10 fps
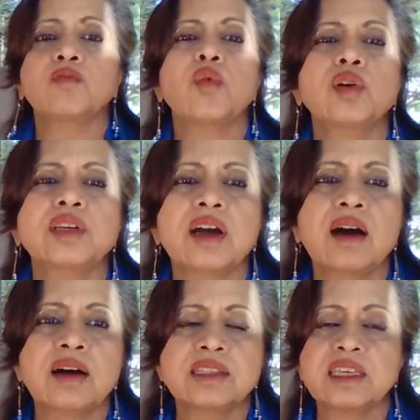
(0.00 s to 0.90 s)
what
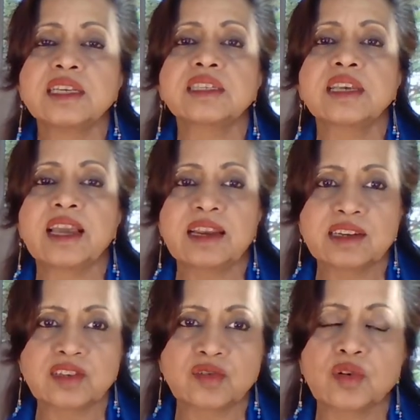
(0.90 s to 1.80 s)
are these
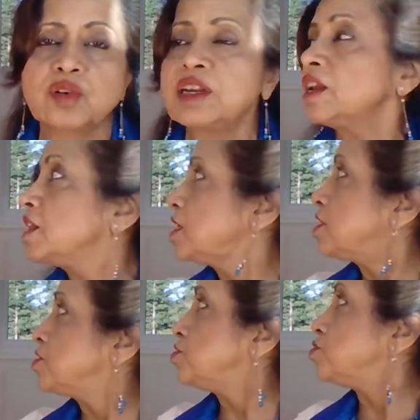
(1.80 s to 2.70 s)
electron
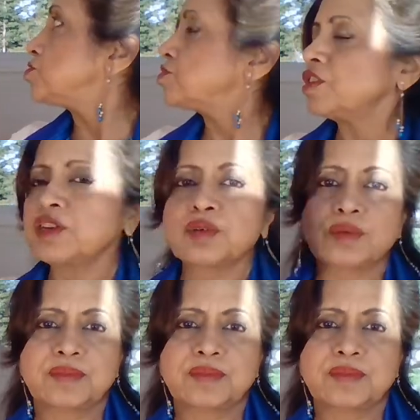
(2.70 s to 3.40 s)
neutrino.